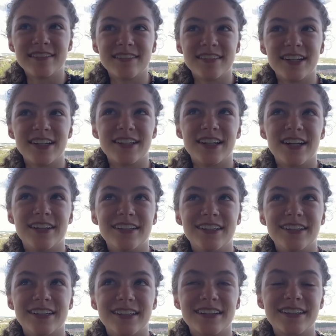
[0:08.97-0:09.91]
learned how
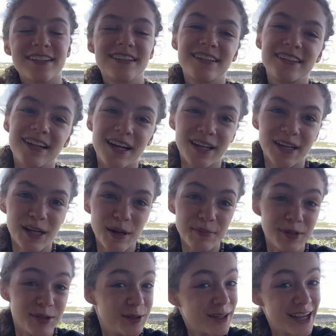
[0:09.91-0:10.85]
to kick up
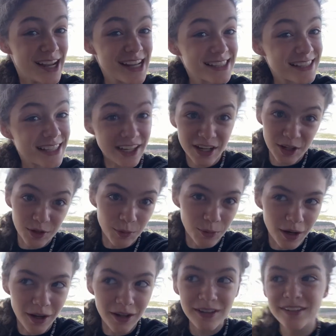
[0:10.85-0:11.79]
into a handstand on a
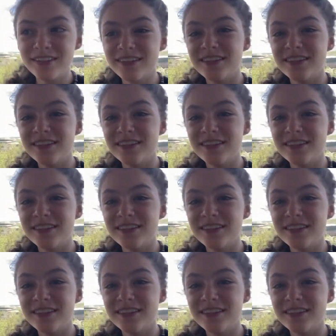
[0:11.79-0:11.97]
wall.